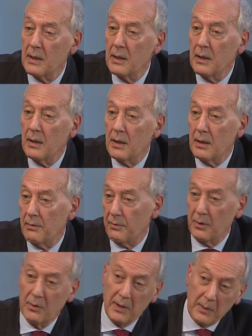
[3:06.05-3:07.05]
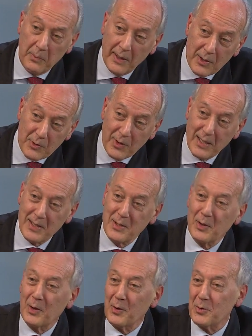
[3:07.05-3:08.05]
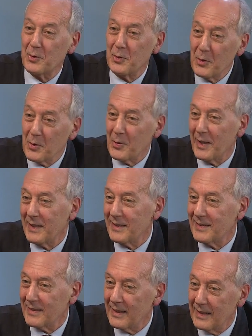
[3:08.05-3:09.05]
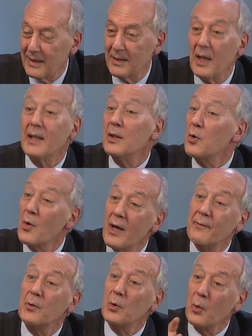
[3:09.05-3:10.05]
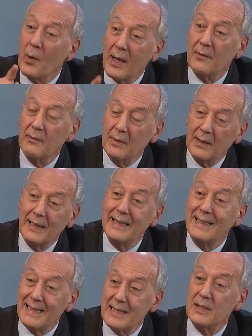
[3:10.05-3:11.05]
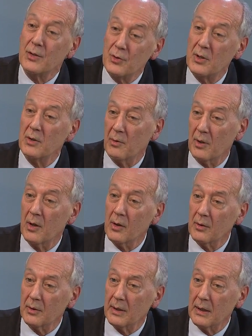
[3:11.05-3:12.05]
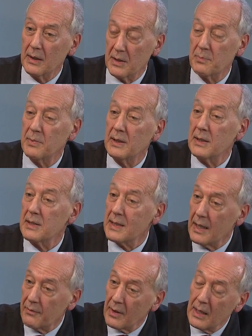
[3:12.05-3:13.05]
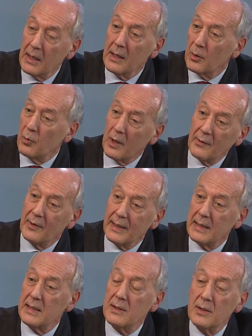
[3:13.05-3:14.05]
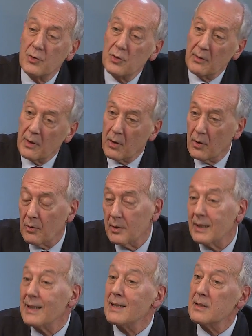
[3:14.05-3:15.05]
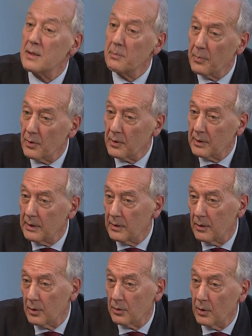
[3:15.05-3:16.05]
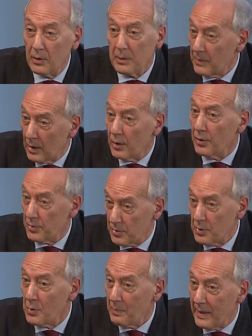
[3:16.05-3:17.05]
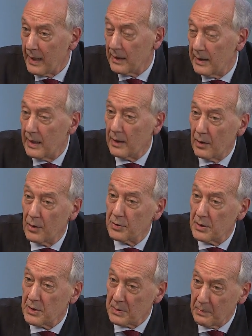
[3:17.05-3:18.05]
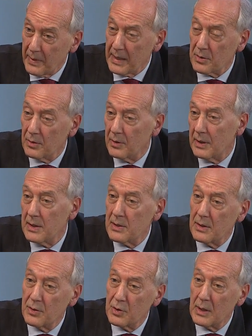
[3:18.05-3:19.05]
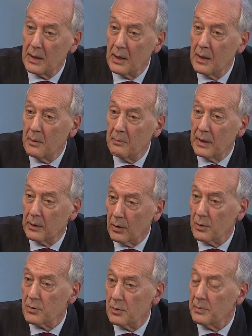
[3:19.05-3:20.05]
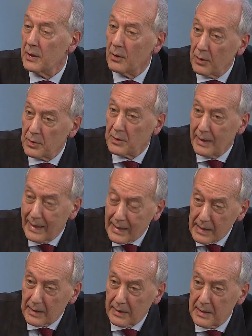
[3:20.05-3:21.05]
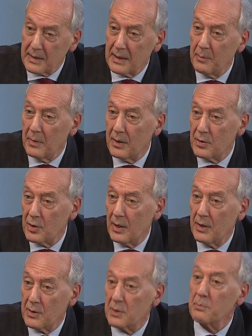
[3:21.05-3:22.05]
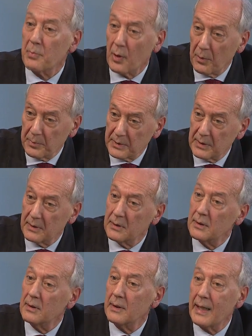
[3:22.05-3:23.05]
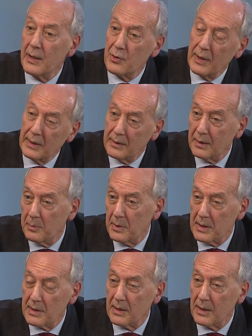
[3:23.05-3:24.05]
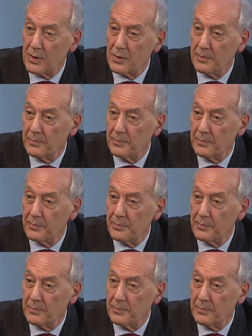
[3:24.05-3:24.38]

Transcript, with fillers: Mm -hmm. If you keep nitrates close to you and, yeah, uh, yeah, yeah. Uh, and, and you have 12 lead ECG recording, it's pretty safe. 12 lead ECG recording is important not only because you make diagnosis based on DCG, but also because early ischemic changes prompt uh, nitrate yeah, administration.